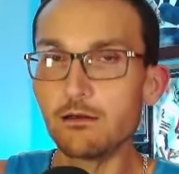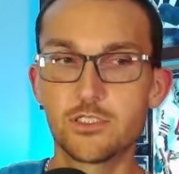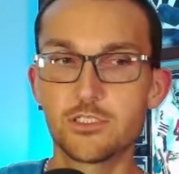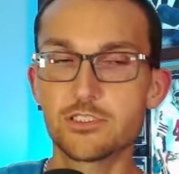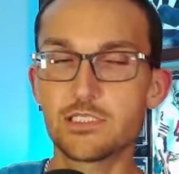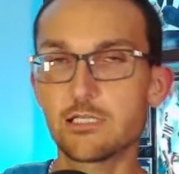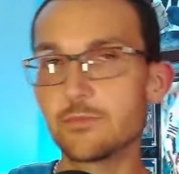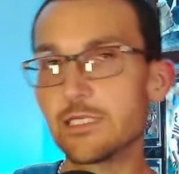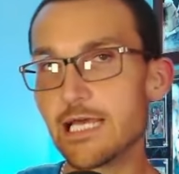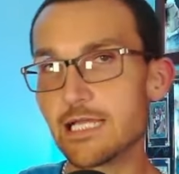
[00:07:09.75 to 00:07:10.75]
You're telling
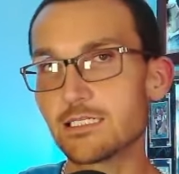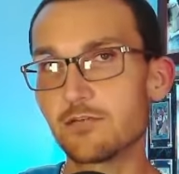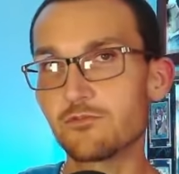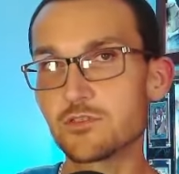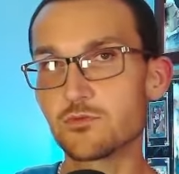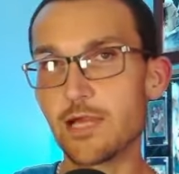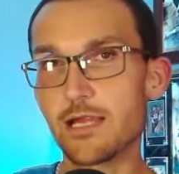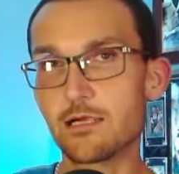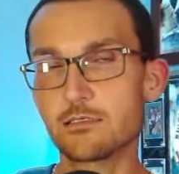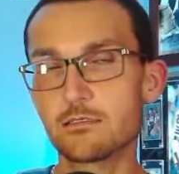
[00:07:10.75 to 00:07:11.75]
me that stuff is
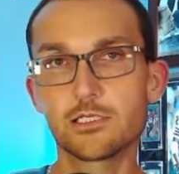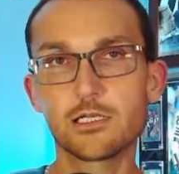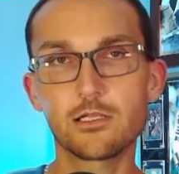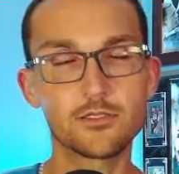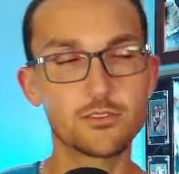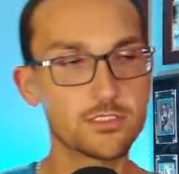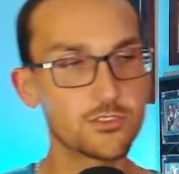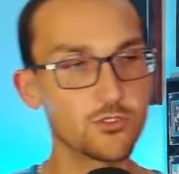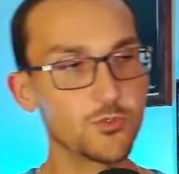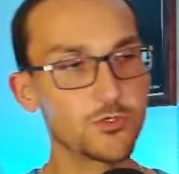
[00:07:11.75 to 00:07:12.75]
rare? Look at all of those
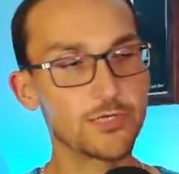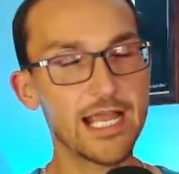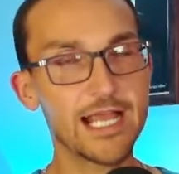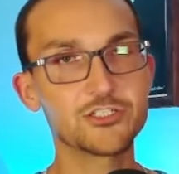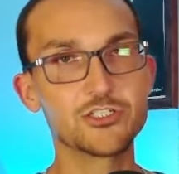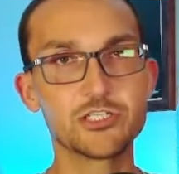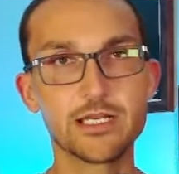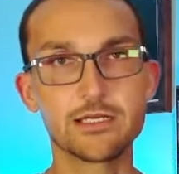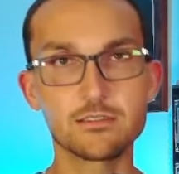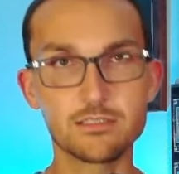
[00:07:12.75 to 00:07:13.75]
stupid reaction
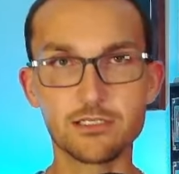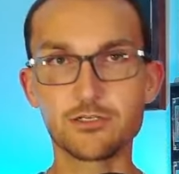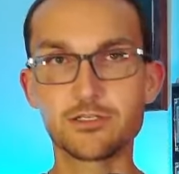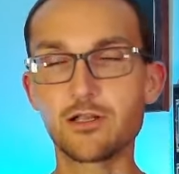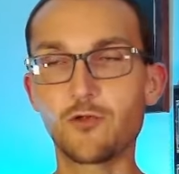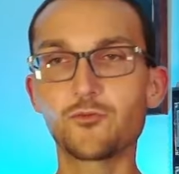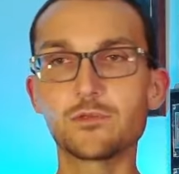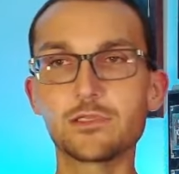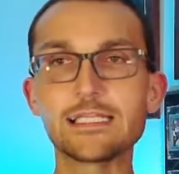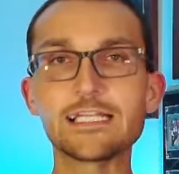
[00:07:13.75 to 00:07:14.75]
channels that are, you know,
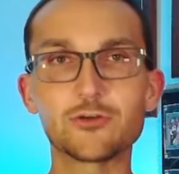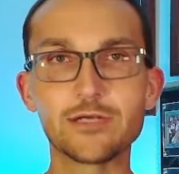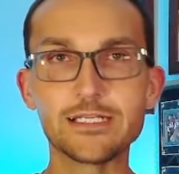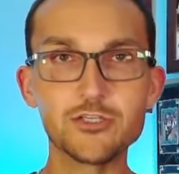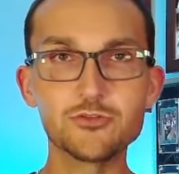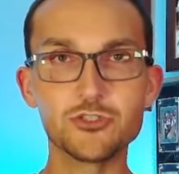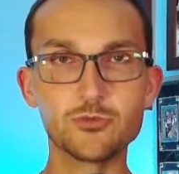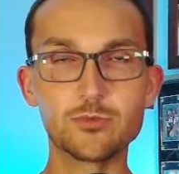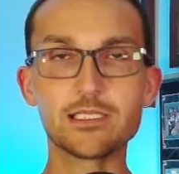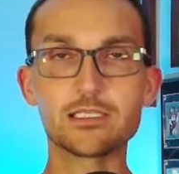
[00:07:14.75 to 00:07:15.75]
littering
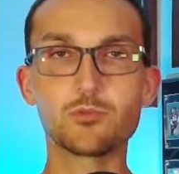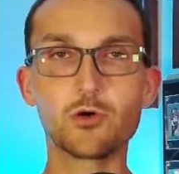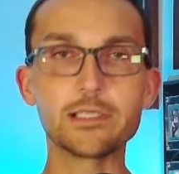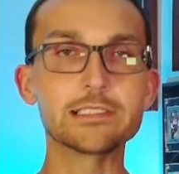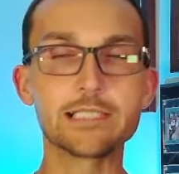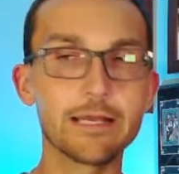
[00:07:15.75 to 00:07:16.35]
YouTube at this point in time.